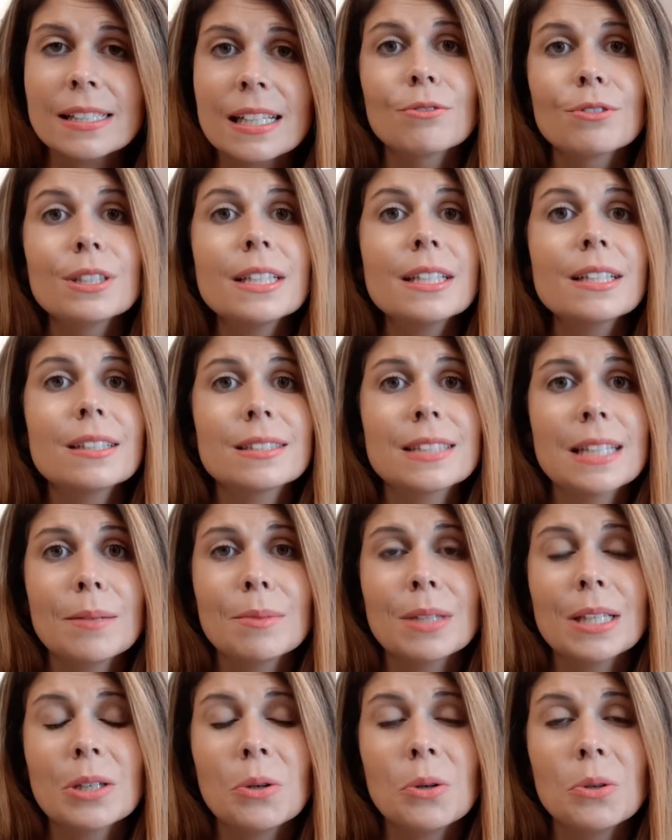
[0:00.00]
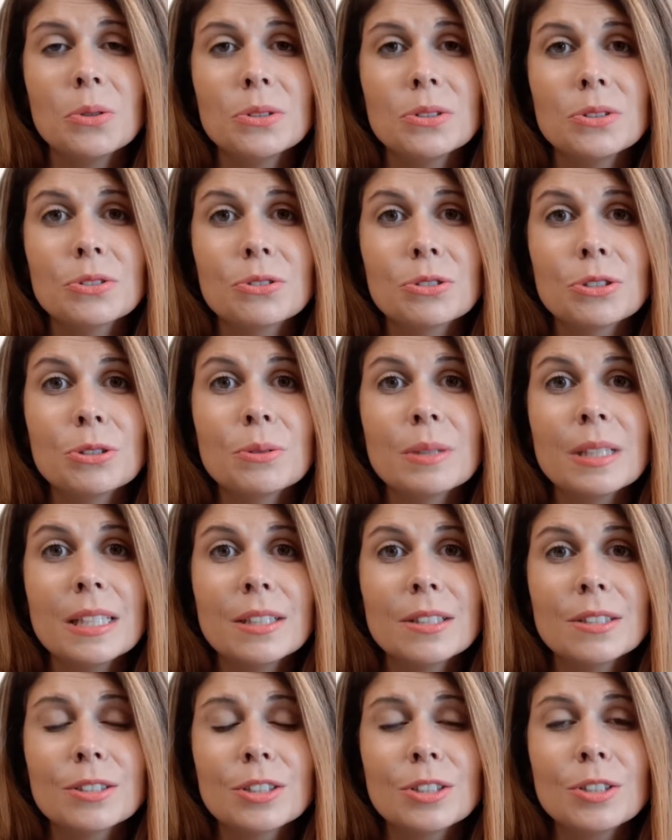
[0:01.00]
Really, the same thing holds true
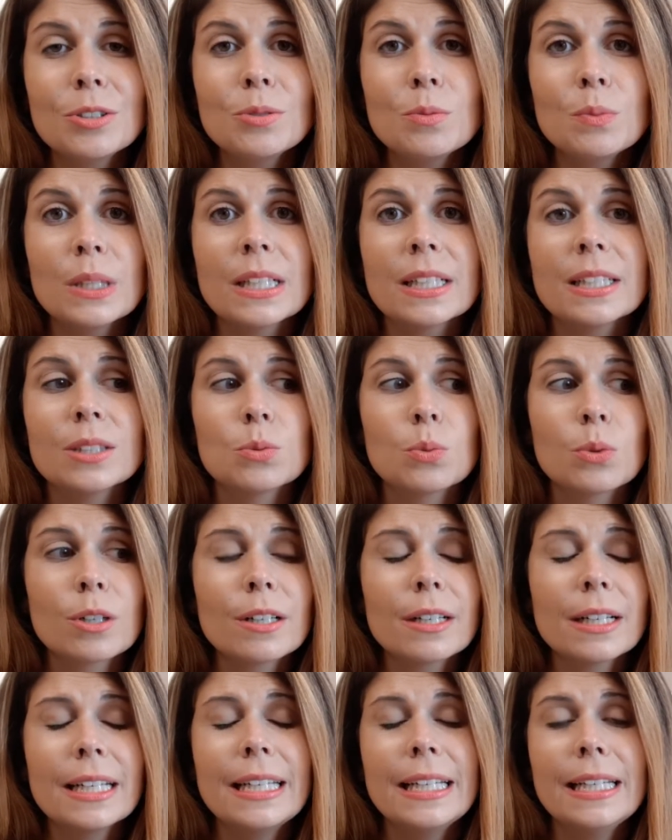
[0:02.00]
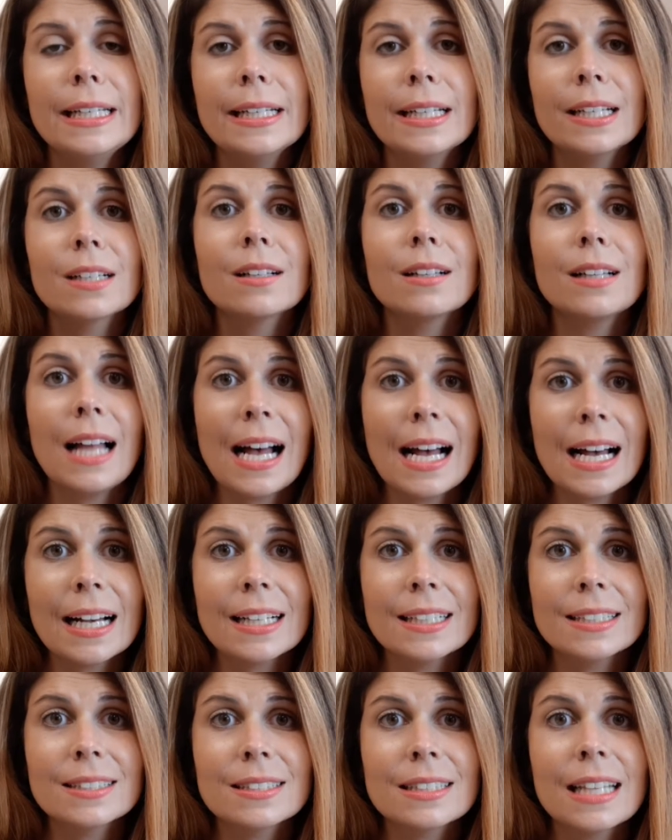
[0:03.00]
here too, because we're in a
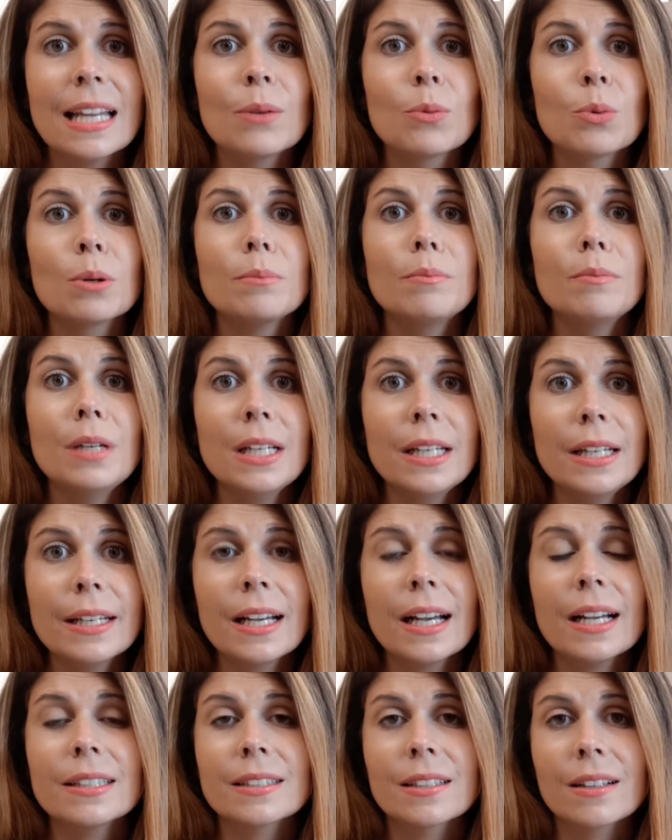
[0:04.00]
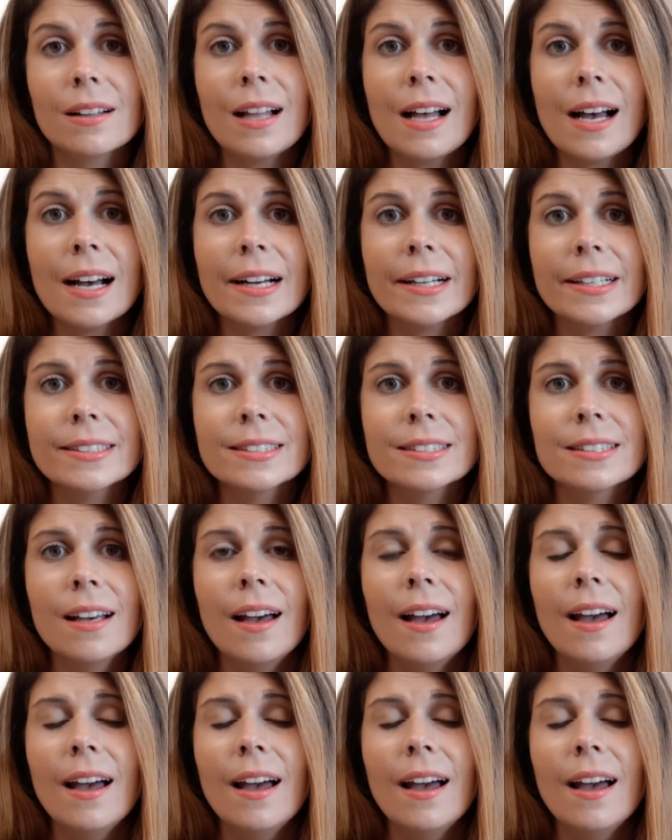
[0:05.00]
class and we're meeting as a class.